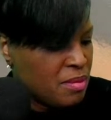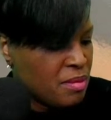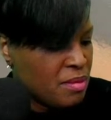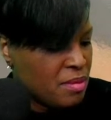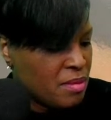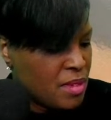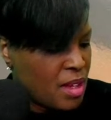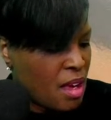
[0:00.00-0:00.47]

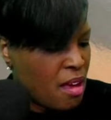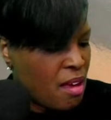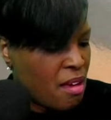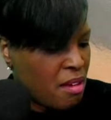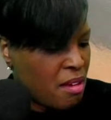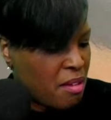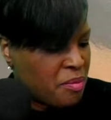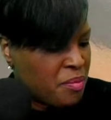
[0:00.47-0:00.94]
Yeah.
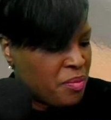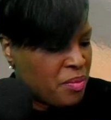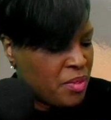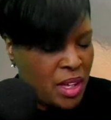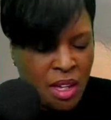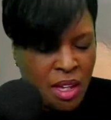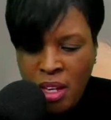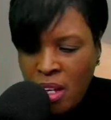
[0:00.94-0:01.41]

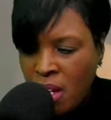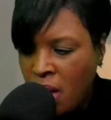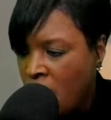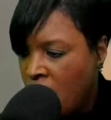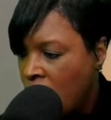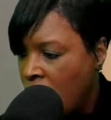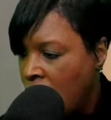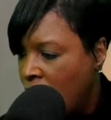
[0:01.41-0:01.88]

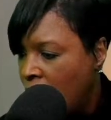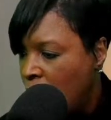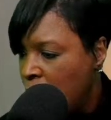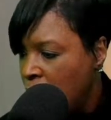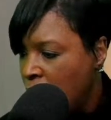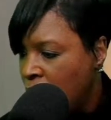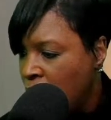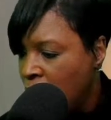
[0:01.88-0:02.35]

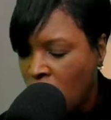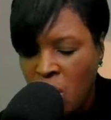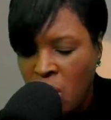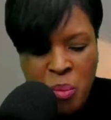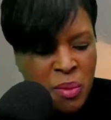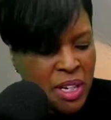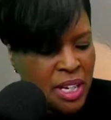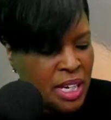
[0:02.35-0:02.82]
Before
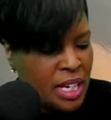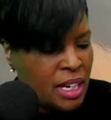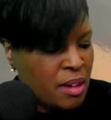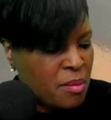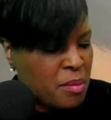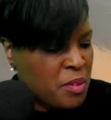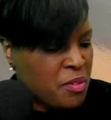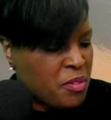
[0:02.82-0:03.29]
we
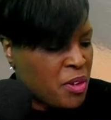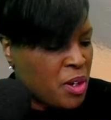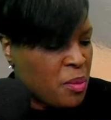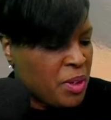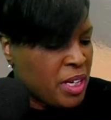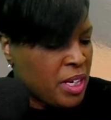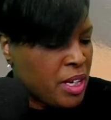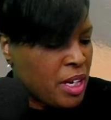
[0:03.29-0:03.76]

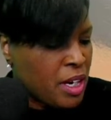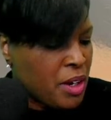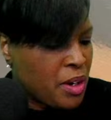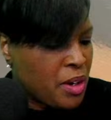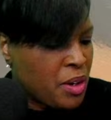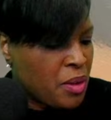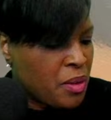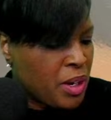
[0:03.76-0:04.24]

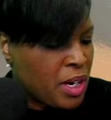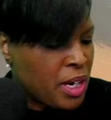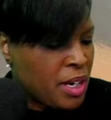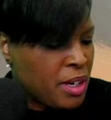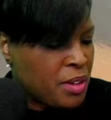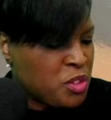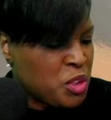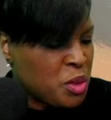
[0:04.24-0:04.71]
go,
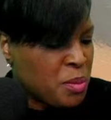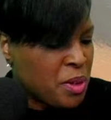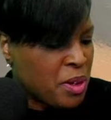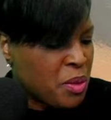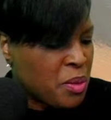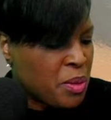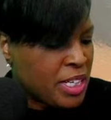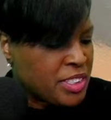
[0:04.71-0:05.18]
two more
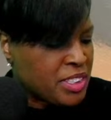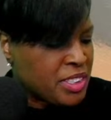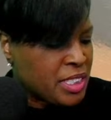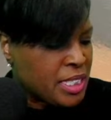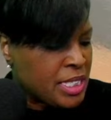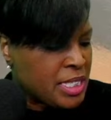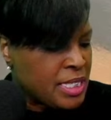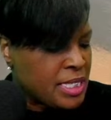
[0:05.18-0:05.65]

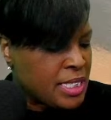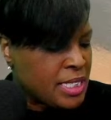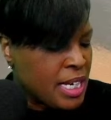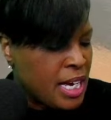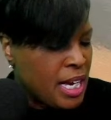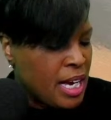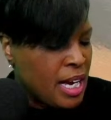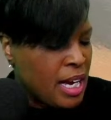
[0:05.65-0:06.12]
questions.
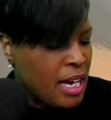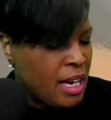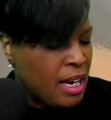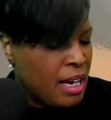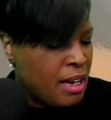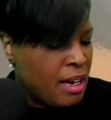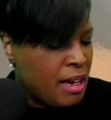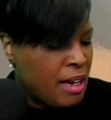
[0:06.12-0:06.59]

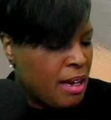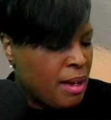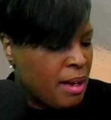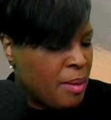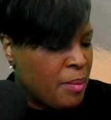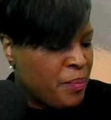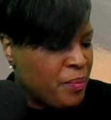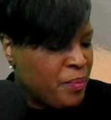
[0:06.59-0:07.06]

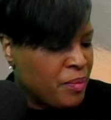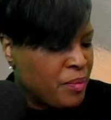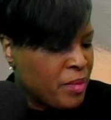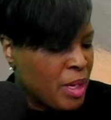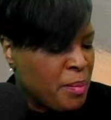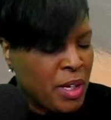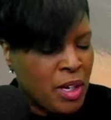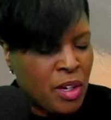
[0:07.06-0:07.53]
I'm
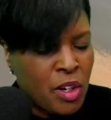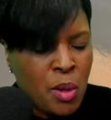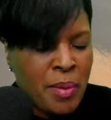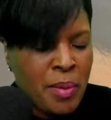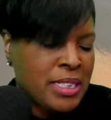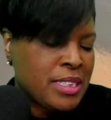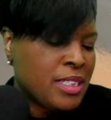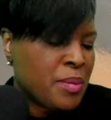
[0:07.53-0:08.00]
gonna go
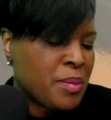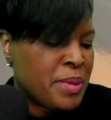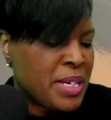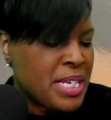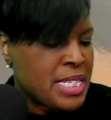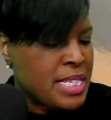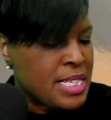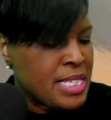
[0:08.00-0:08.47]
back to the
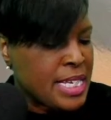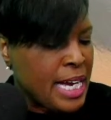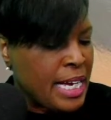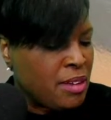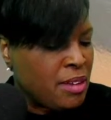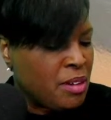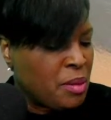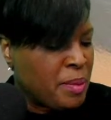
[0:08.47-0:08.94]
business side a
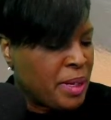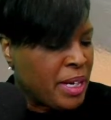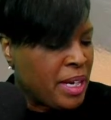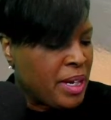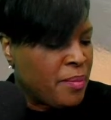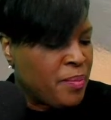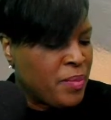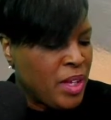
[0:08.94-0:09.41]
little
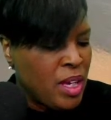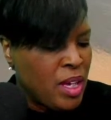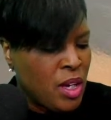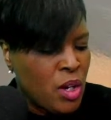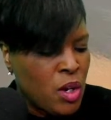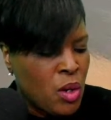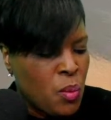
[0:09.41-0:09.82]
bit. What